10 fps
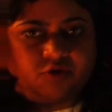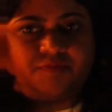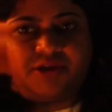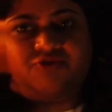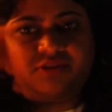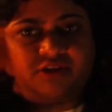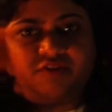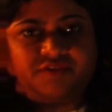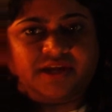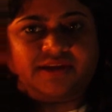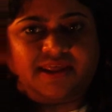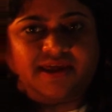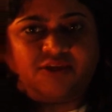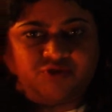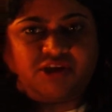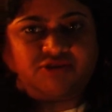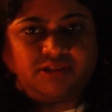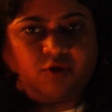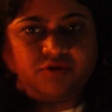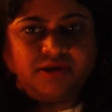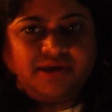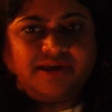don't mention that you've taken an education loan.